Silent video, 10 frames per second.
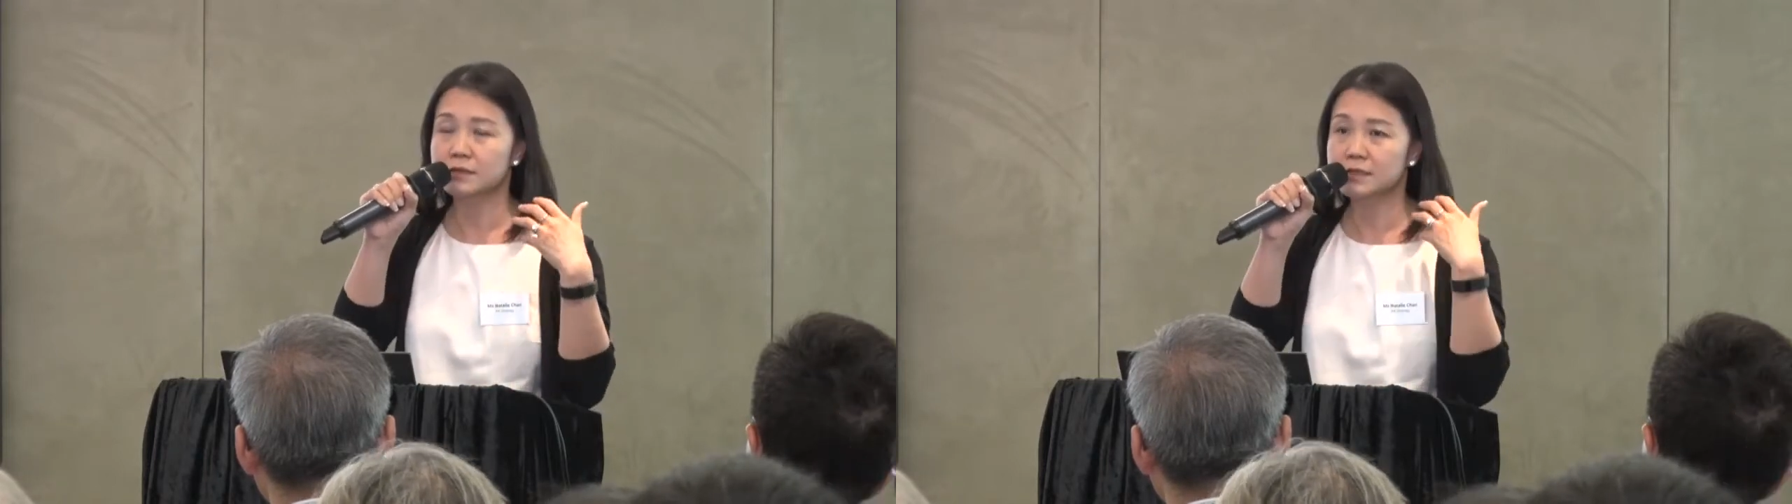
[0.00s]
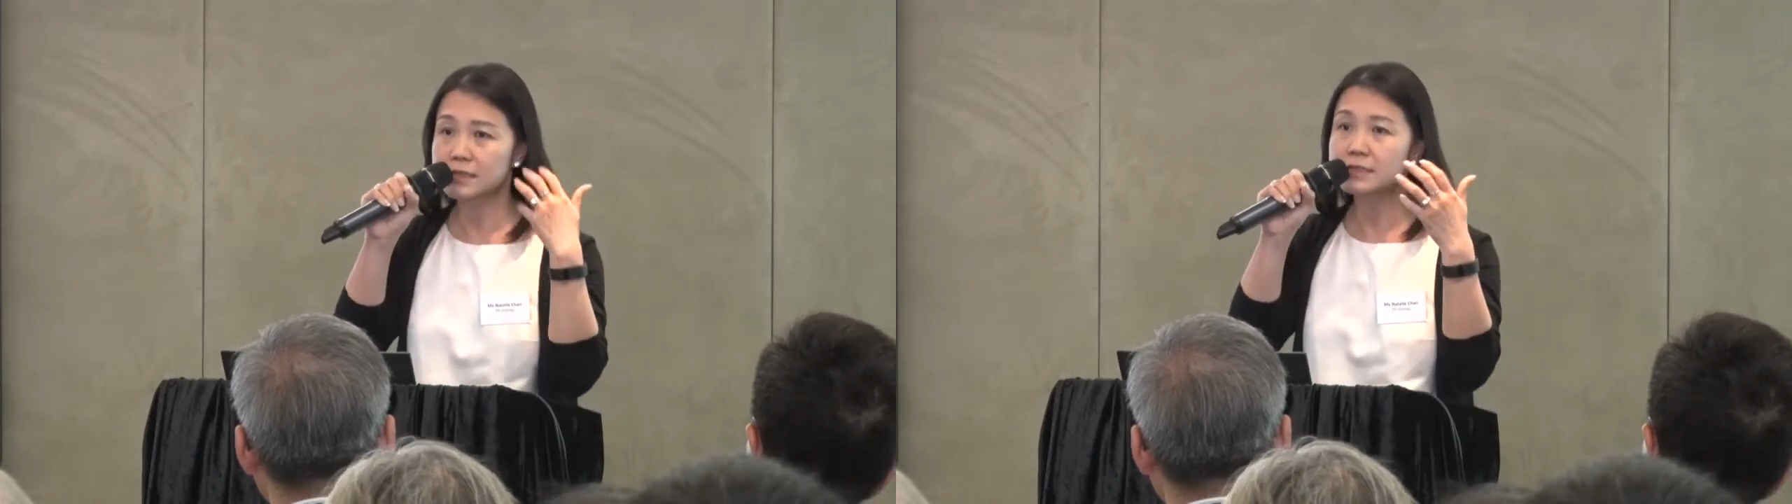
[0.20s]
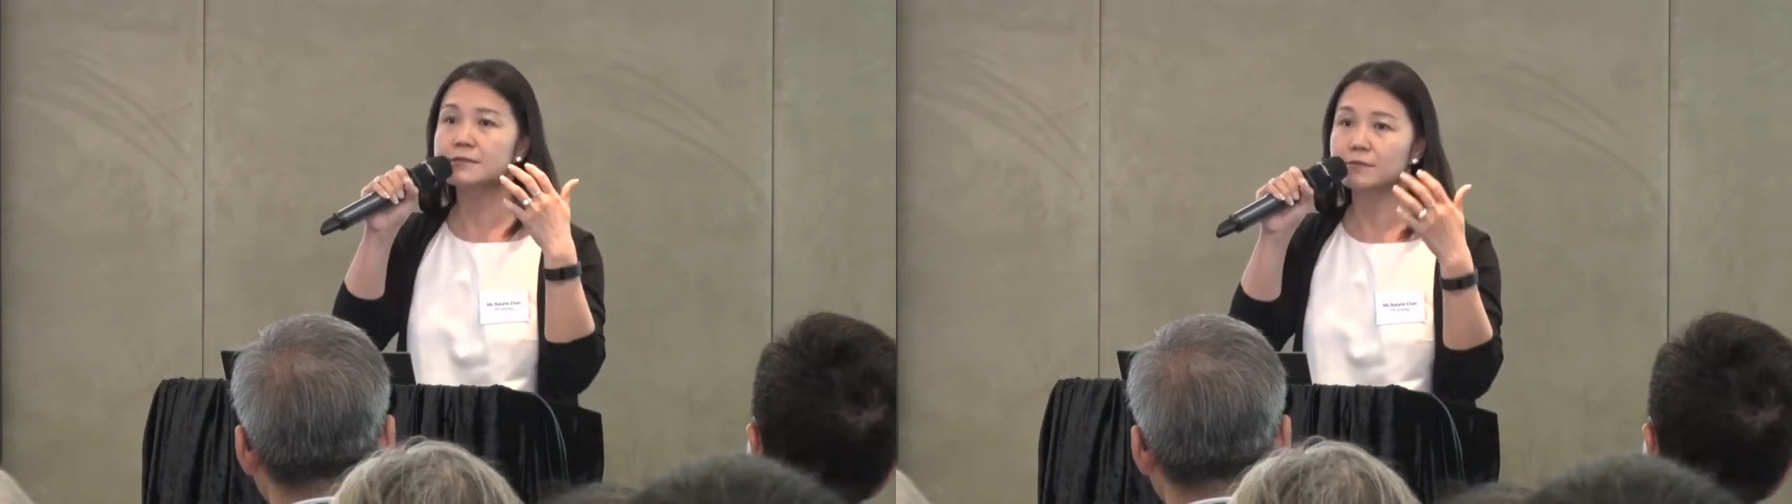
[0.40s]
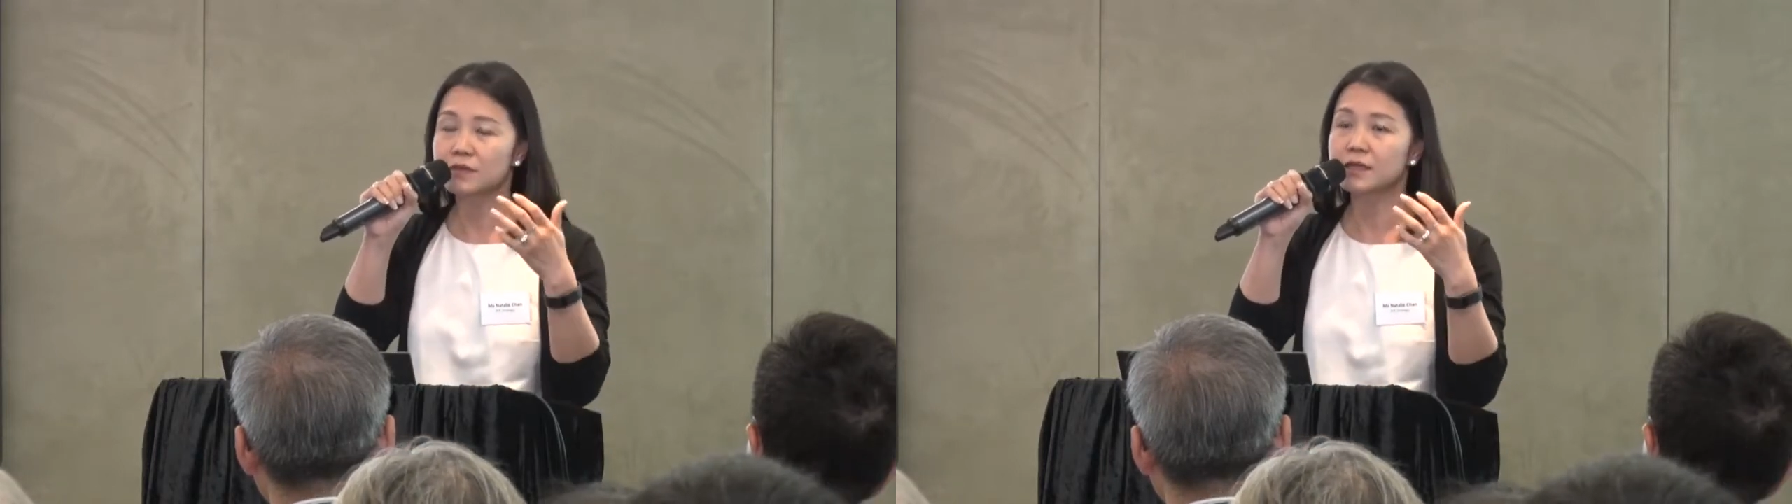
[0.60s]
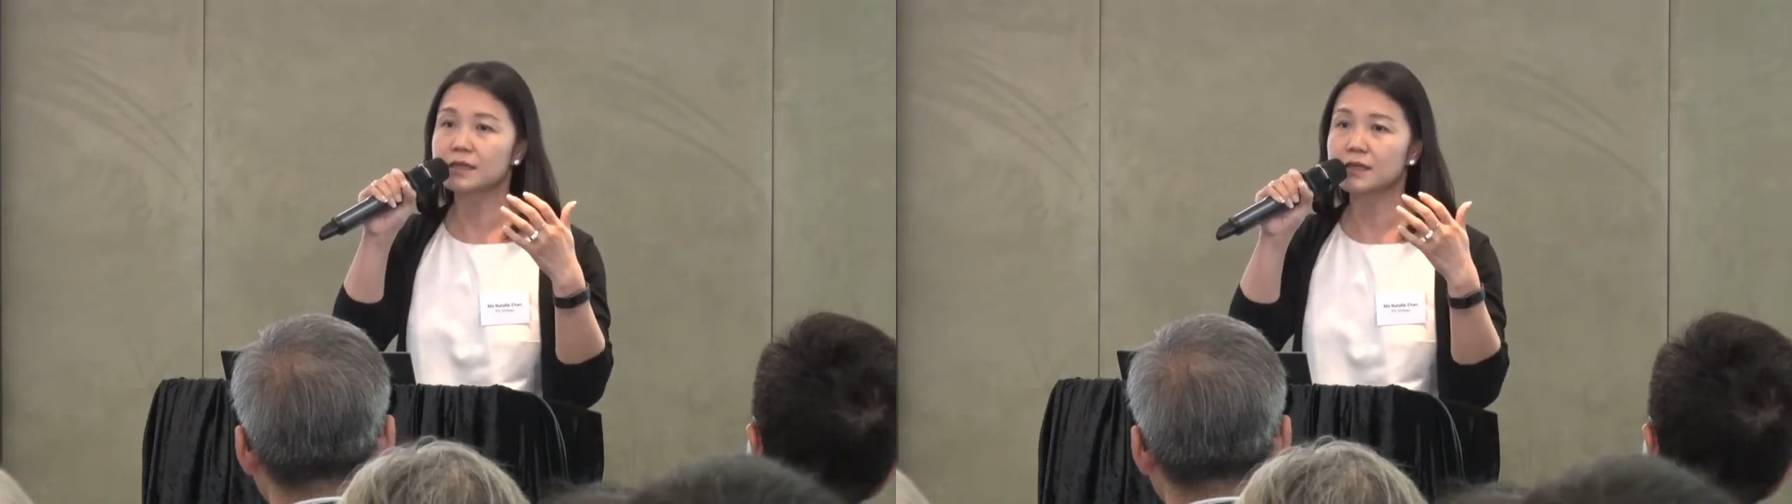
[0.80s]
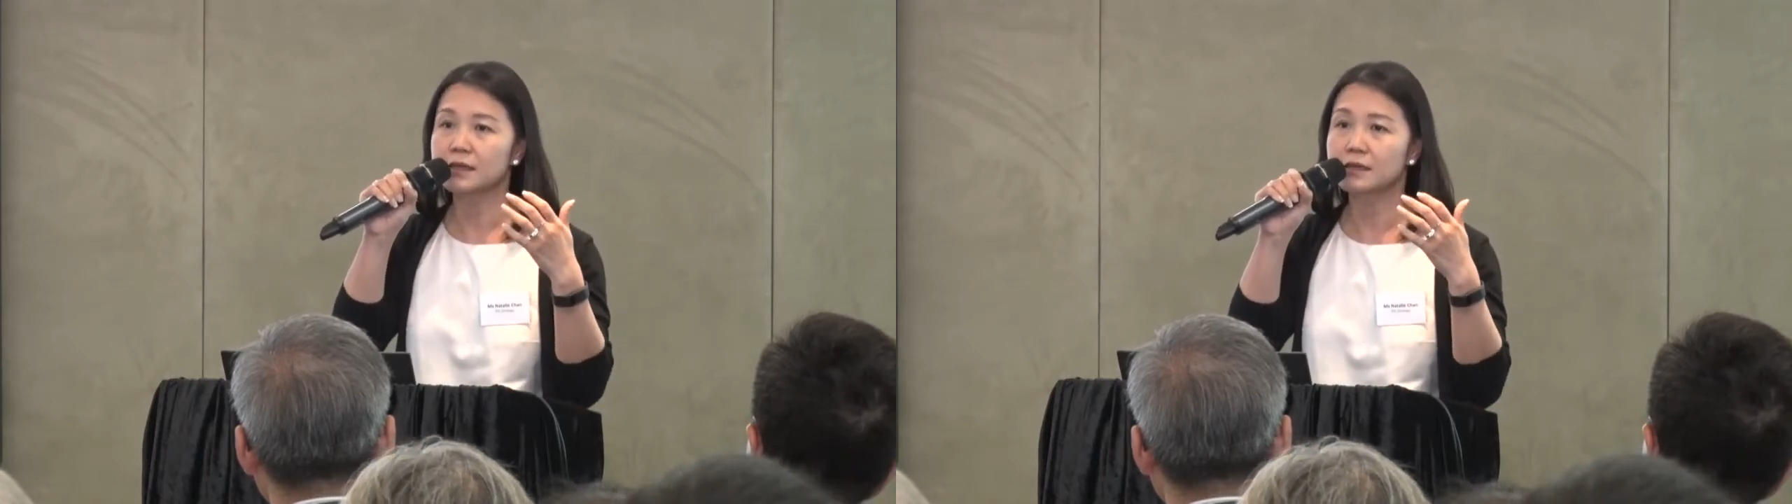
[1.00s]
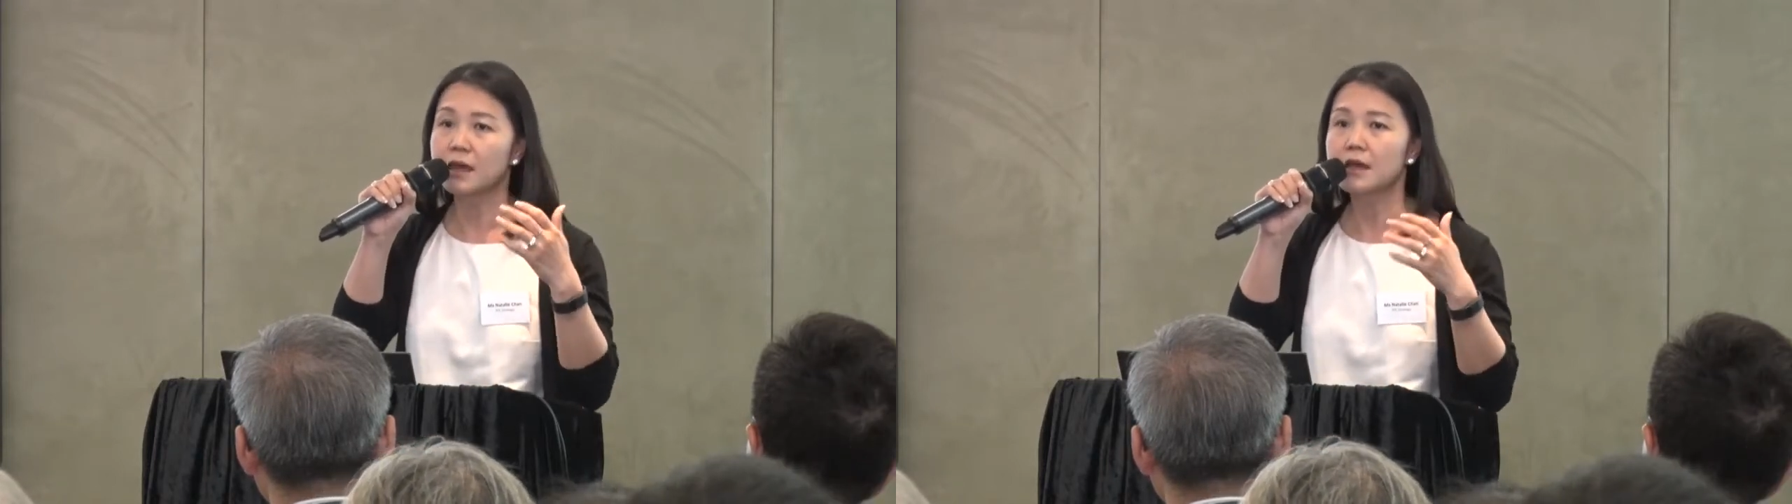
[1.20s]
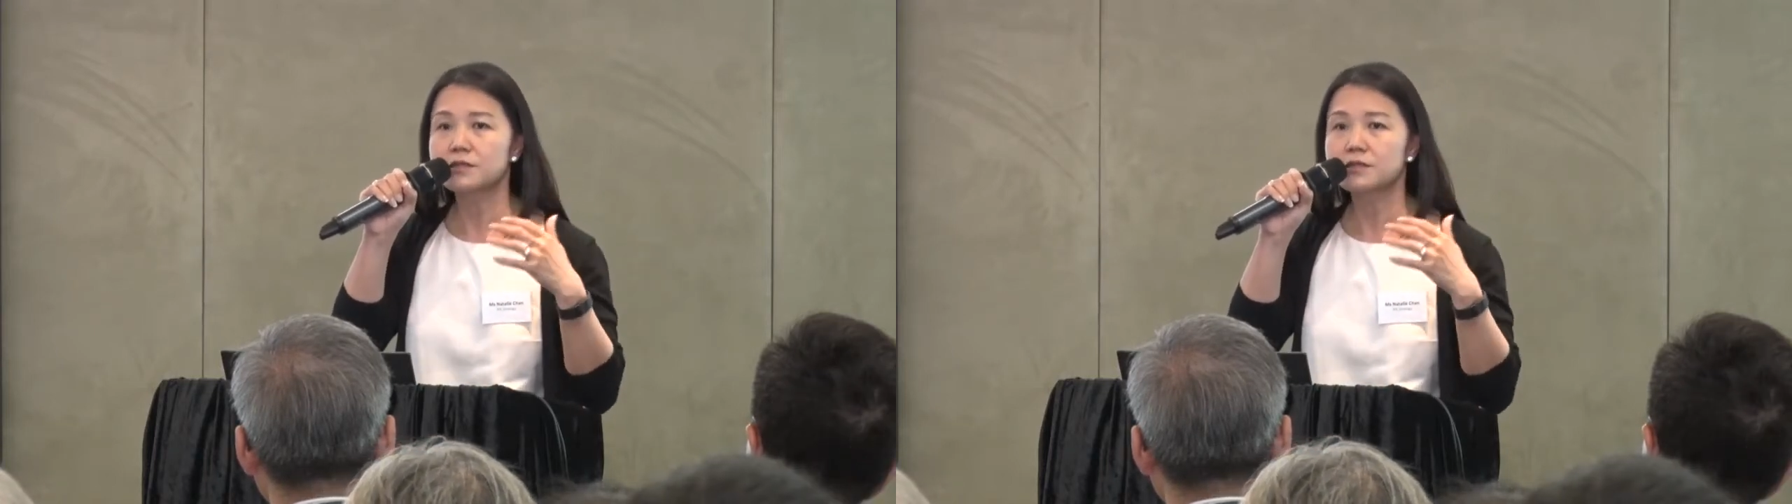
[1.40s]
the system thinking.